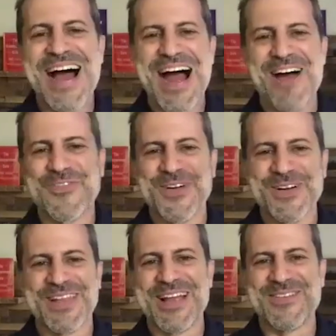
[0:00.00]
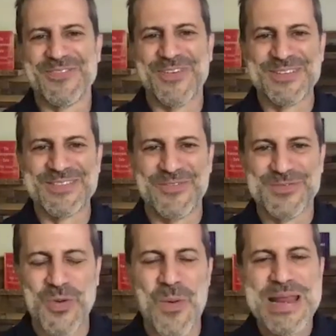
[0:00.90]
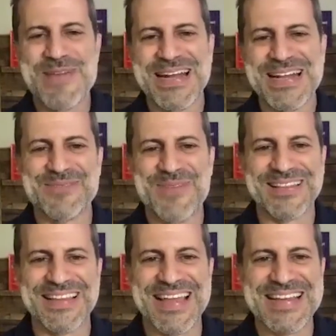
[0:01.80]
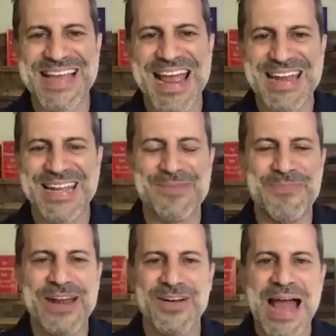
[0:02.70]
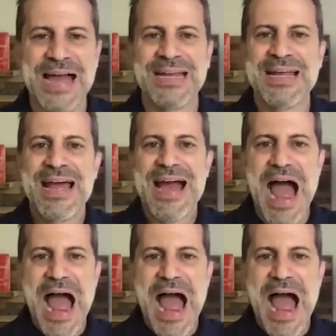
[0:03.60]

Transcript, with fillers: uh, for like for 20 minutes about the things I had to get better at. I